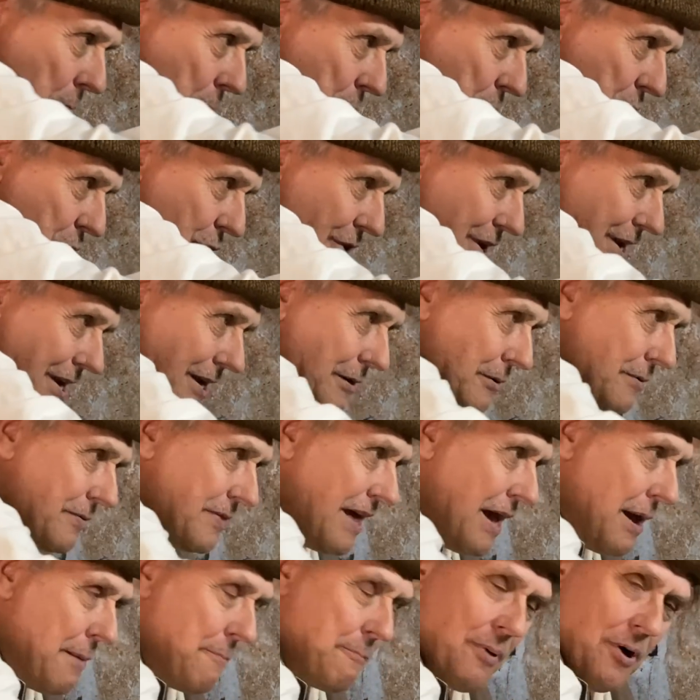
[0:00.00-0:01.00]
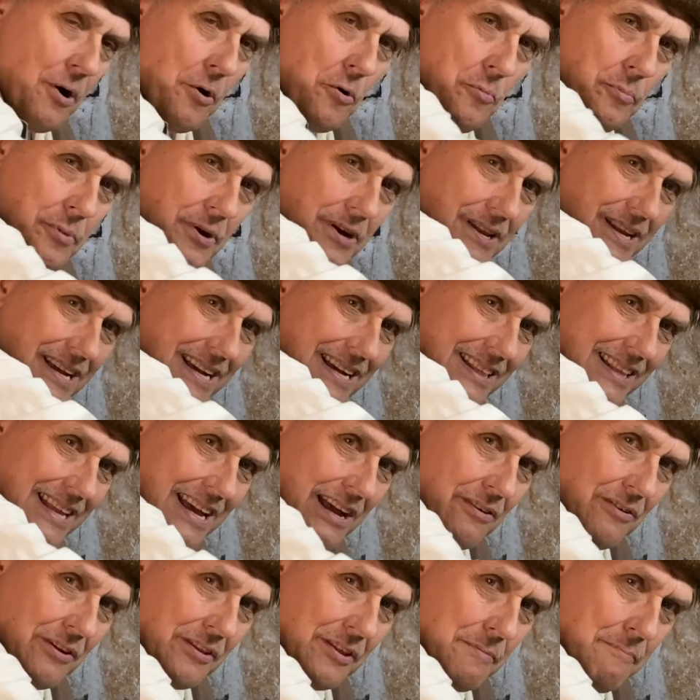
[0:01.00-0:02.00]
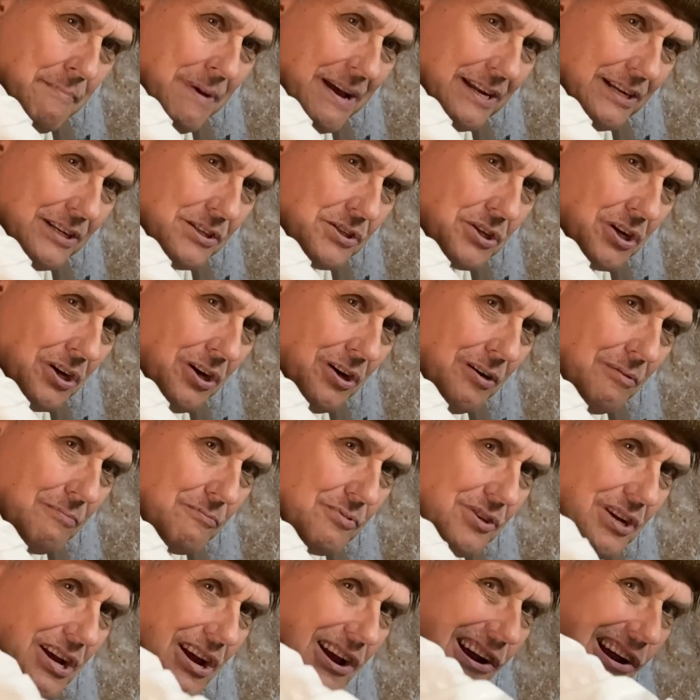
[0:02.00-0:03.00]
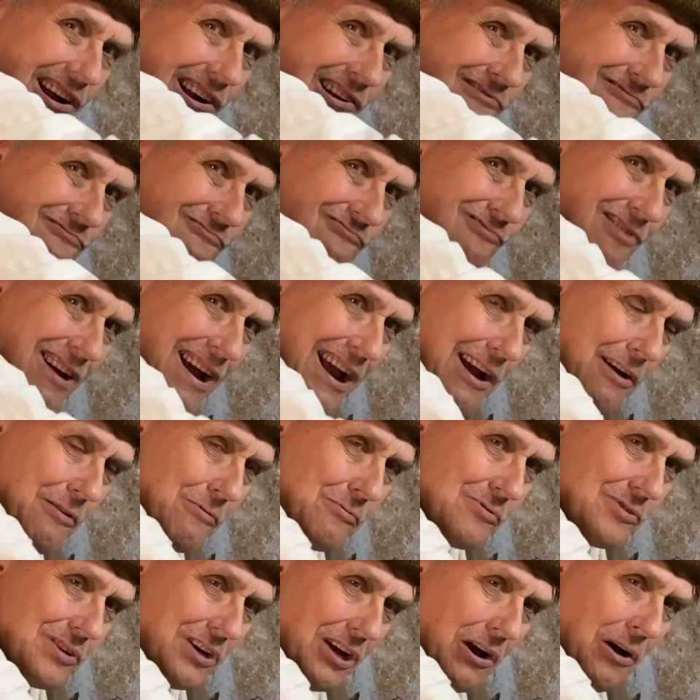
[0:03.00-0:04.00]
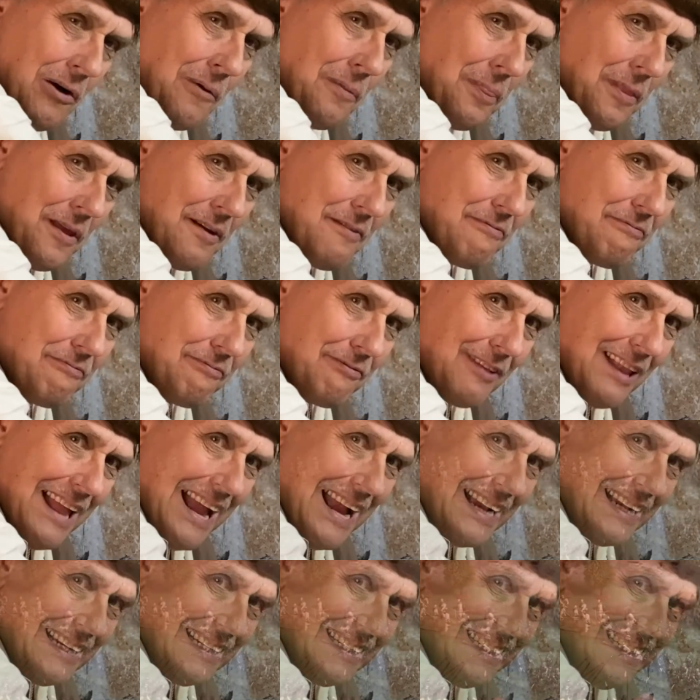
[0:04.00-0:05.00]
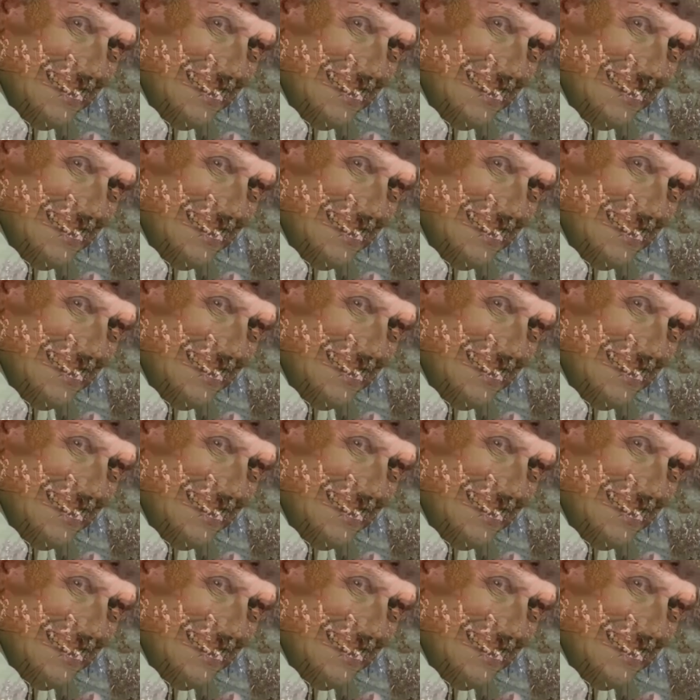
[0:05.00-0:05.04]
bring their bowmen and their other men-at-arms around on the flank